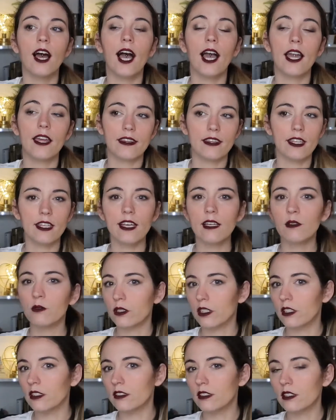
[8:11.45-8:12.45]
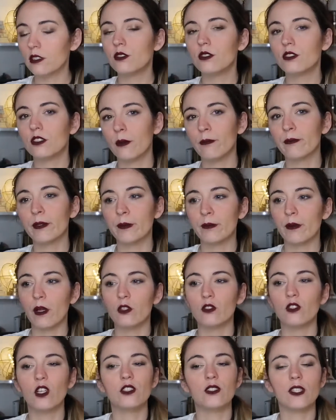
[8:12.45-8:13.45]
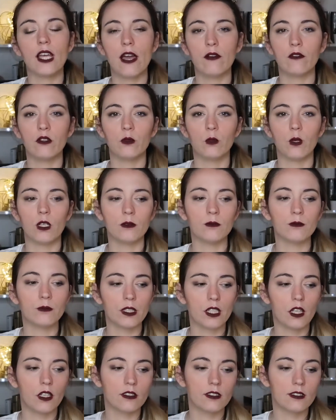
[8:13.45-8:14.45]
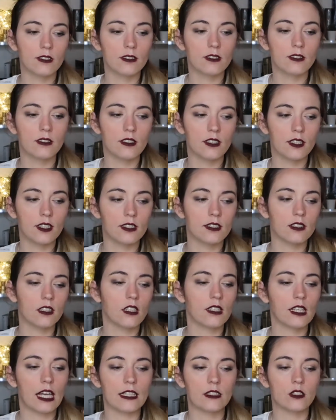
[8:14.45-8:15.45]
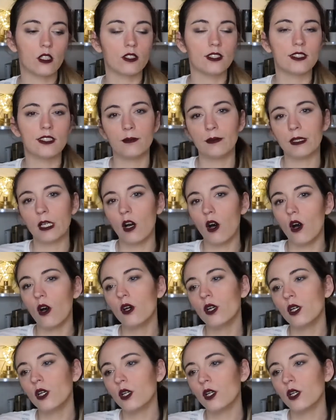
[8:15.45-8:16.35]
I think I would, to some people, not everyone, because it's not like the typical